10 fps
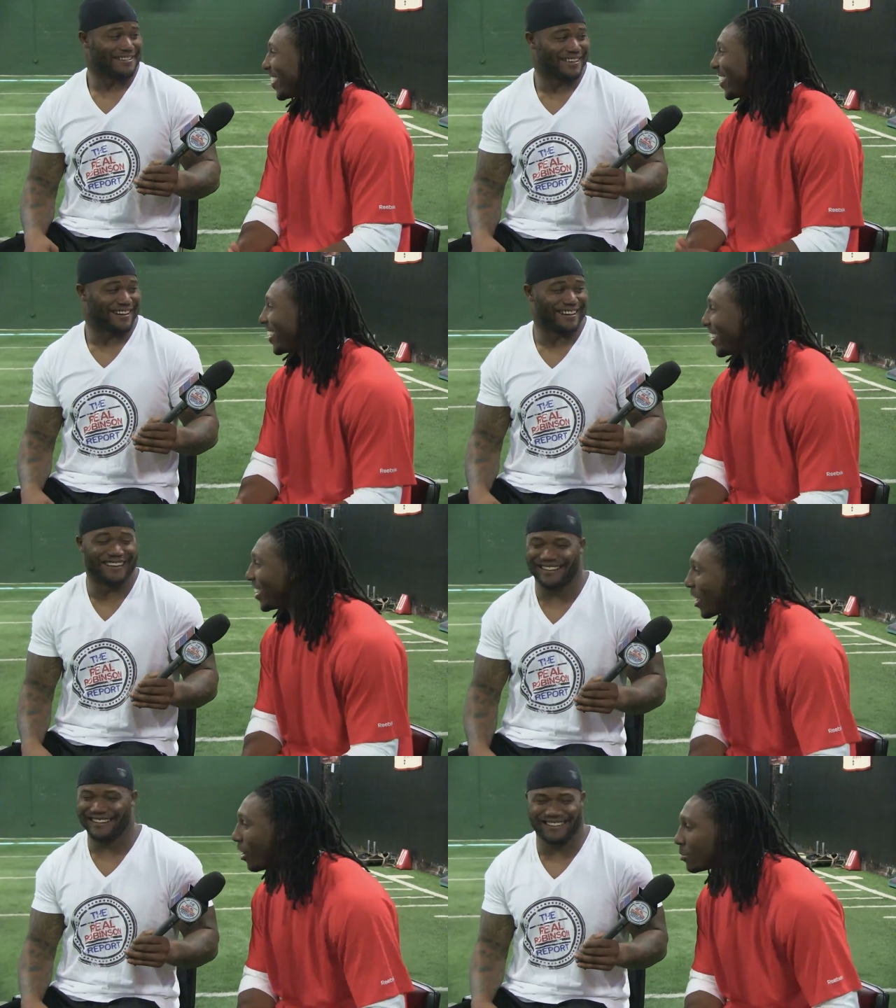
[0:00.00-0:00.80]
Speaker 1: yeah.
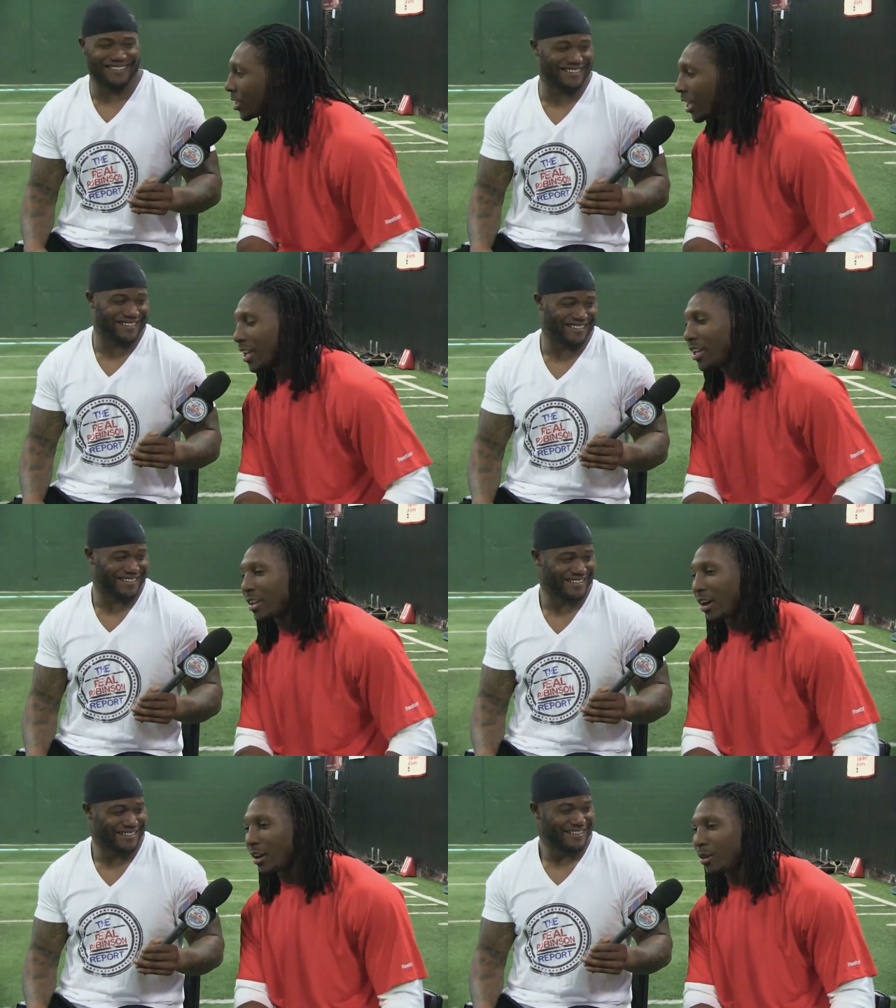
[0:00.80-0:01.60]
he comes
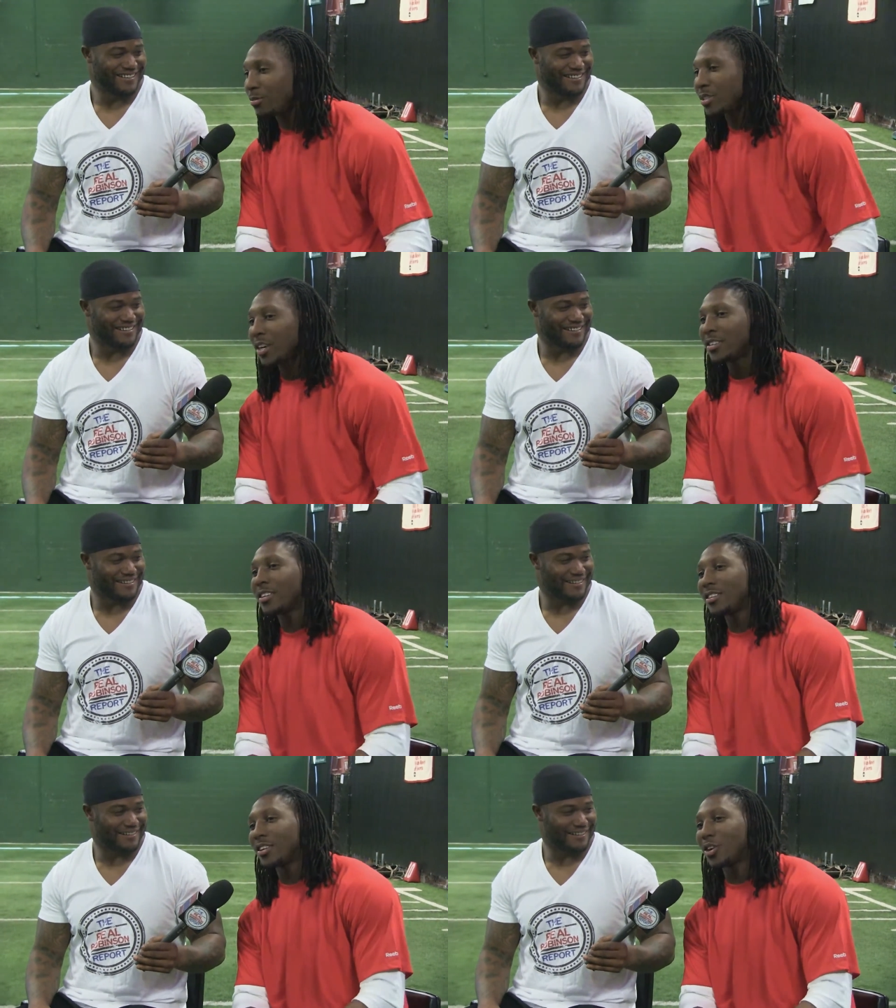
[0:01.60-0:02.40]
he comes
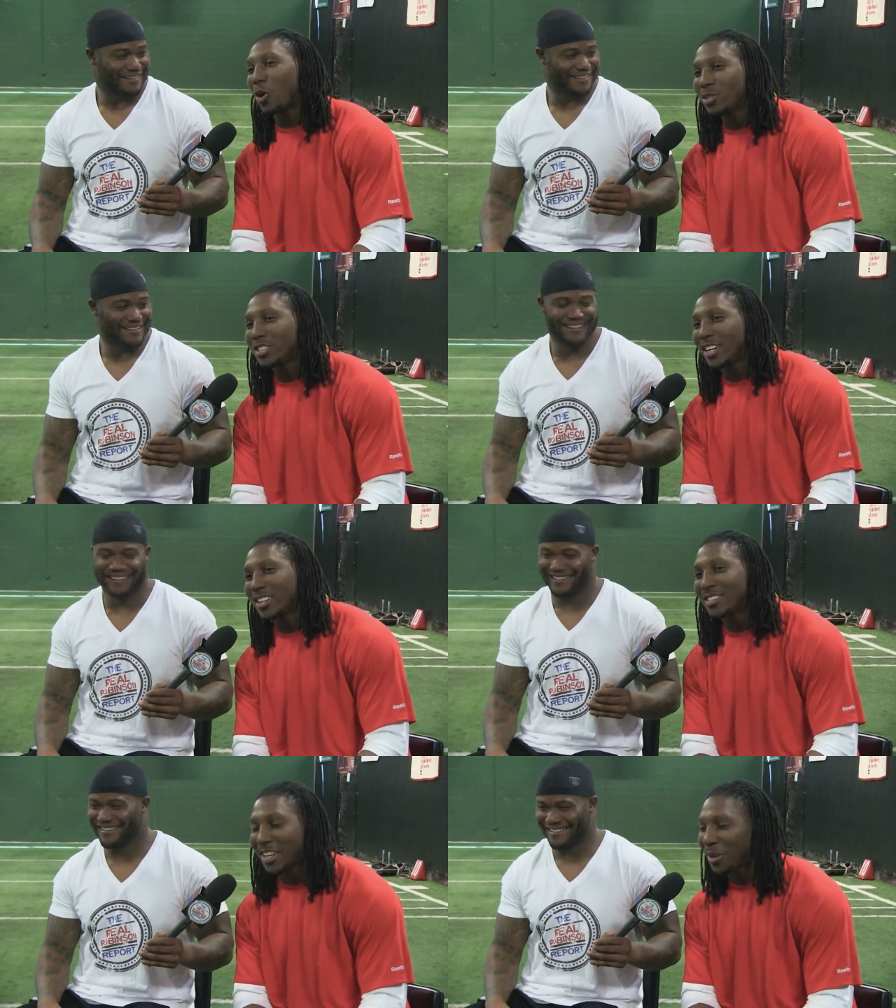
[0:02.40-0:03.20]
to the
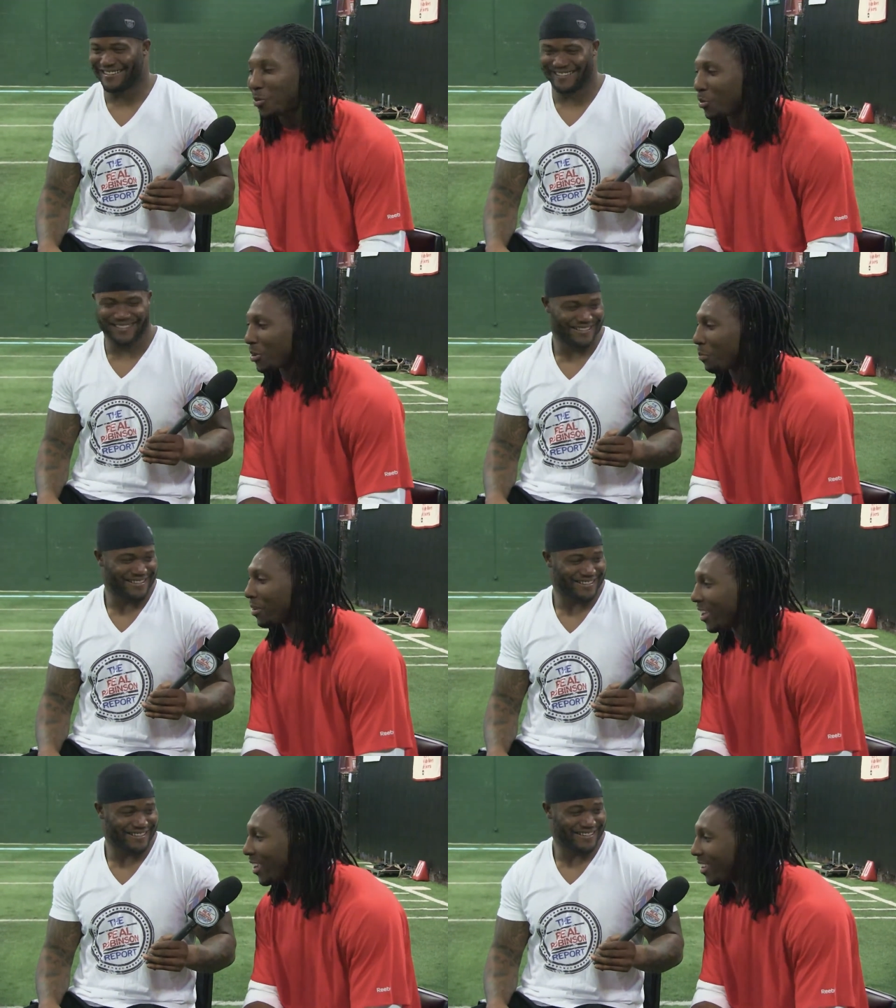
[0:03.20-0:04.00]
negotiating table with a
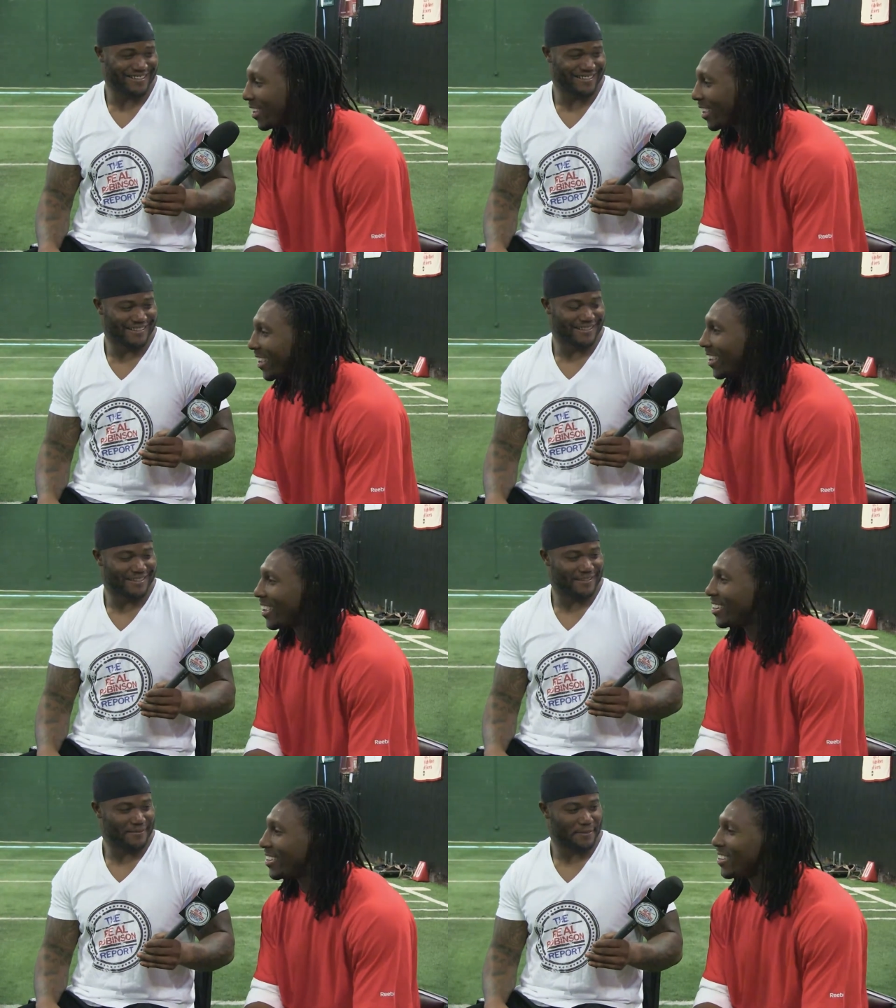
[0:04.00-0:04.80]
plan
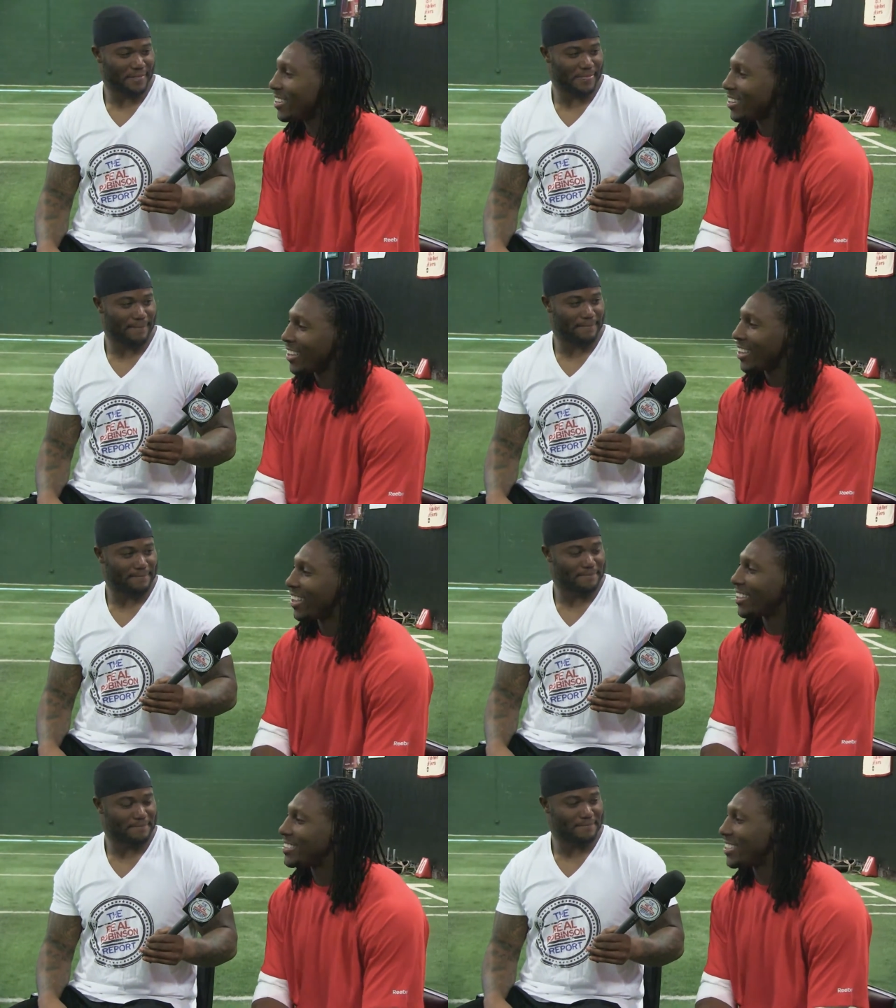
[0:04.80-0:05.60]
and he
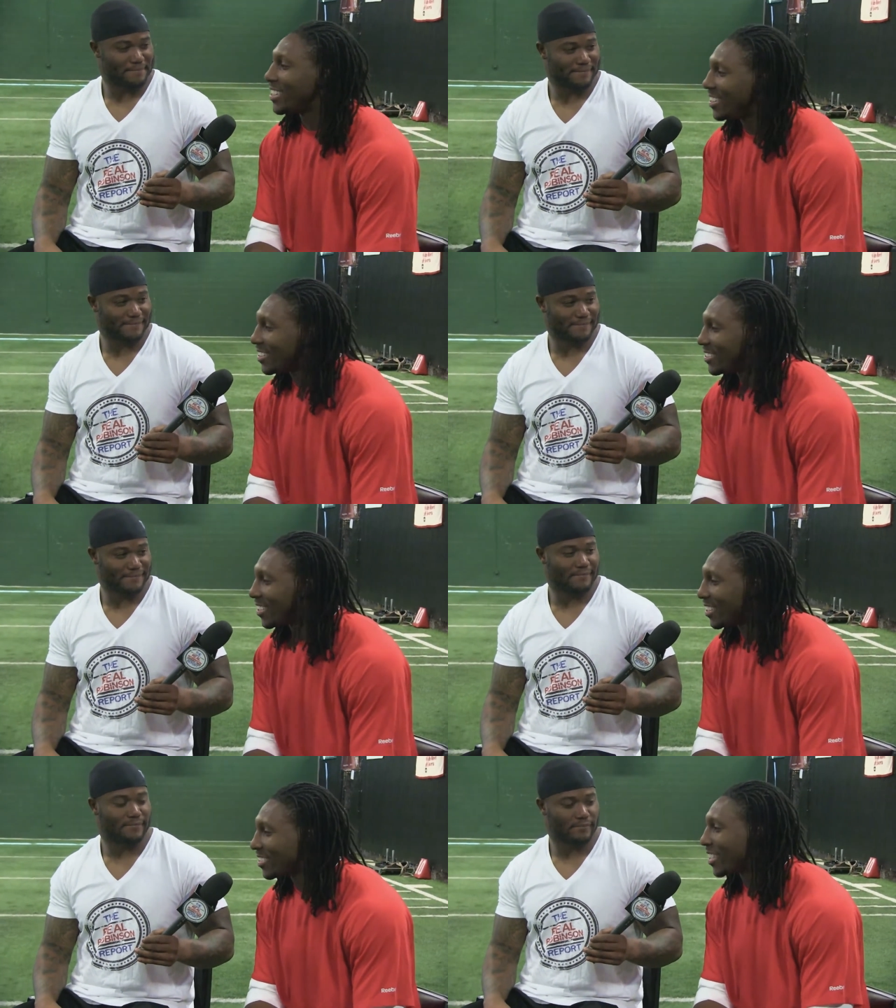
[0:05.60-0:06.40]

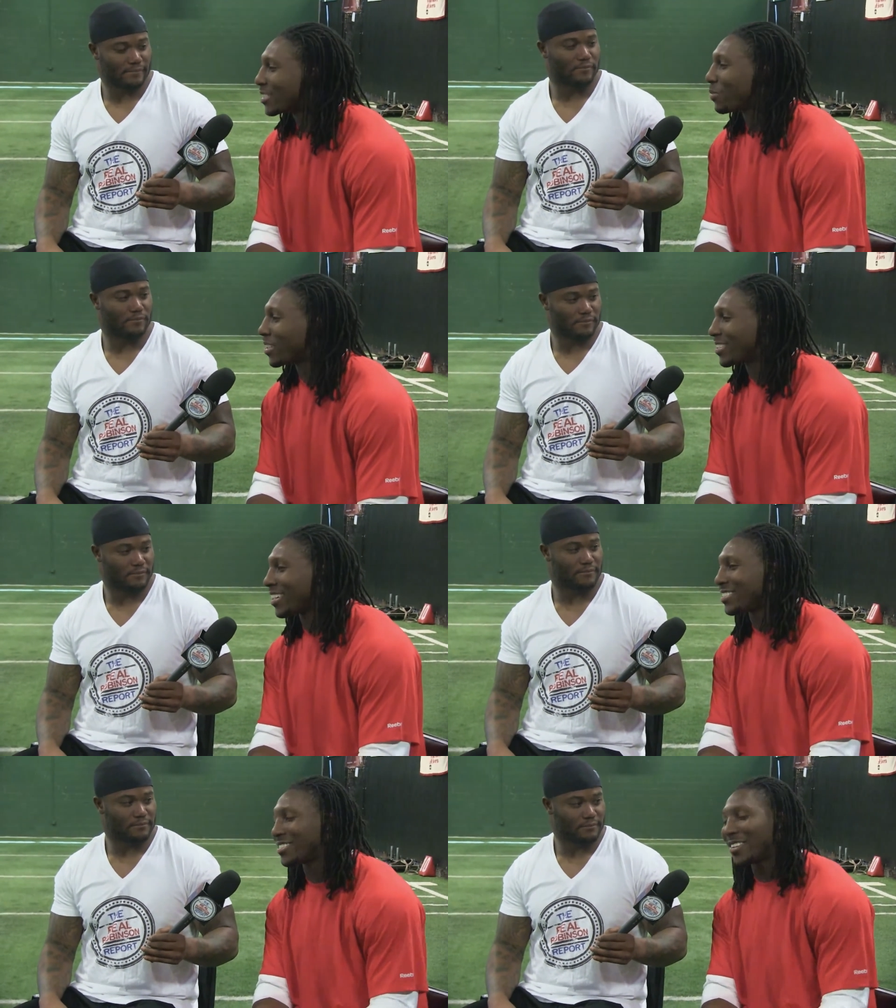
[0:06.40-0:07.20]
exceeds his
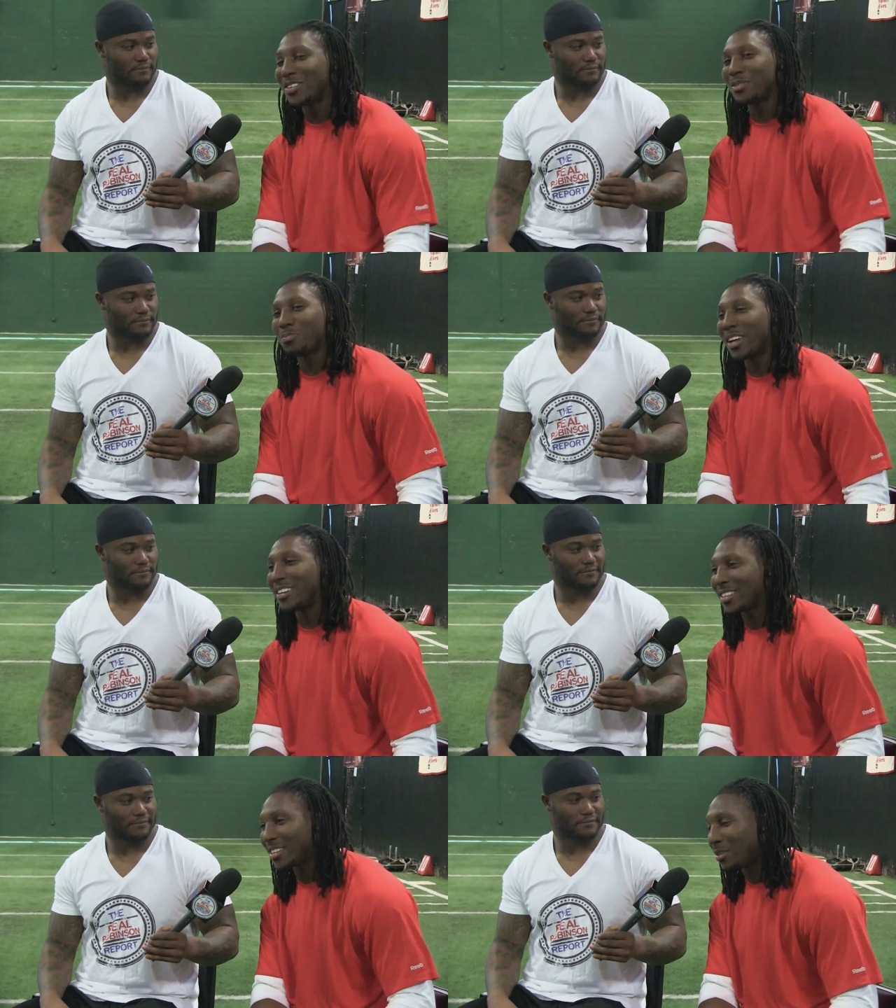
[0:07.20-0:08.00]
expectations of his
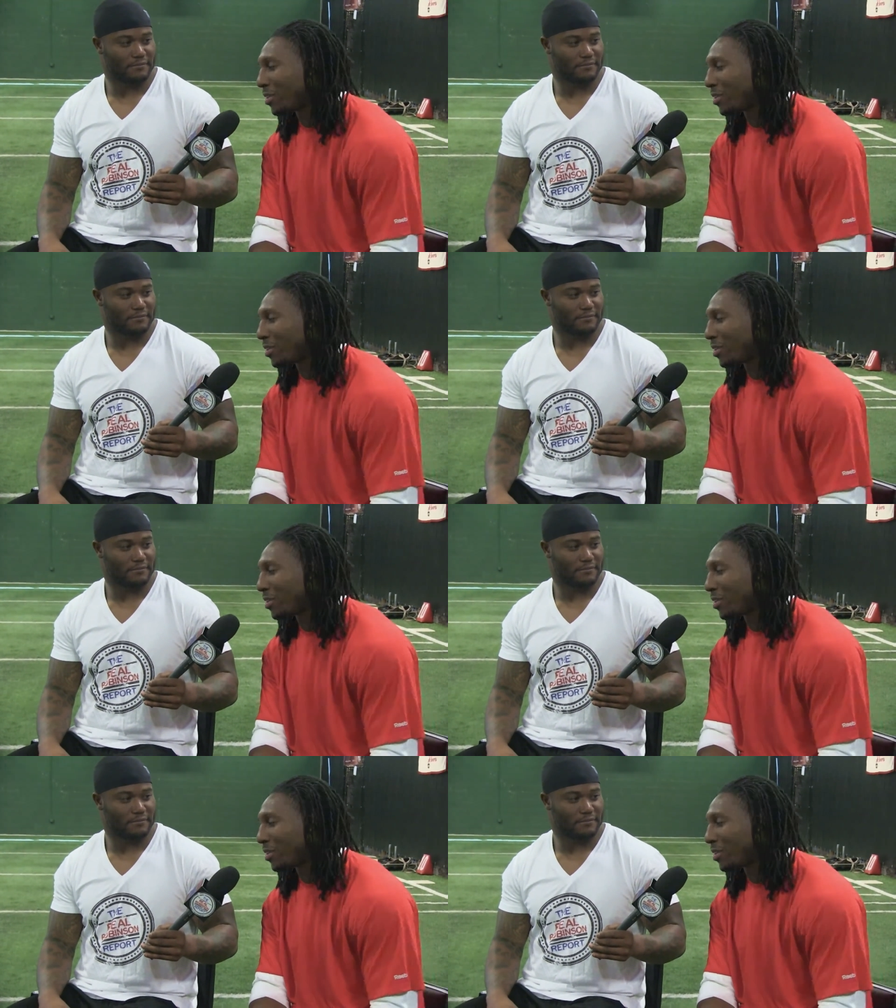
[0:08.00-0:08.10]
plans that he